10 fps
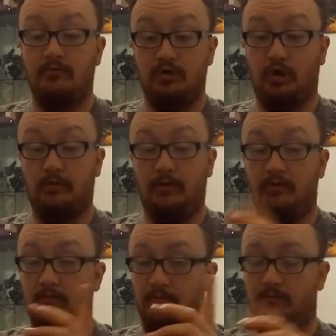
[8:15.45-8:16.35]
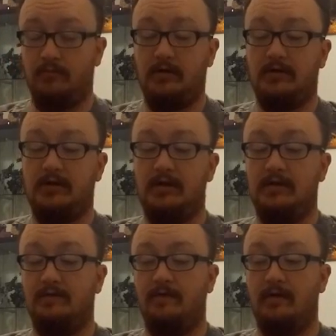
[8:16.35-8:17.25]
shuttle mode, which
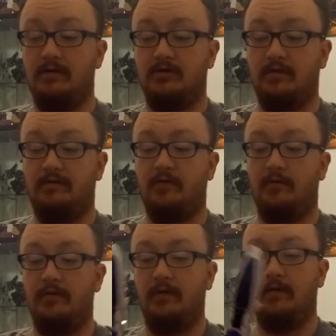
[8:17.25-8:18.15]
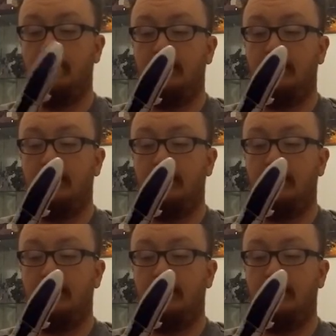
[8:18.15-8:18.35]
is very straightforward,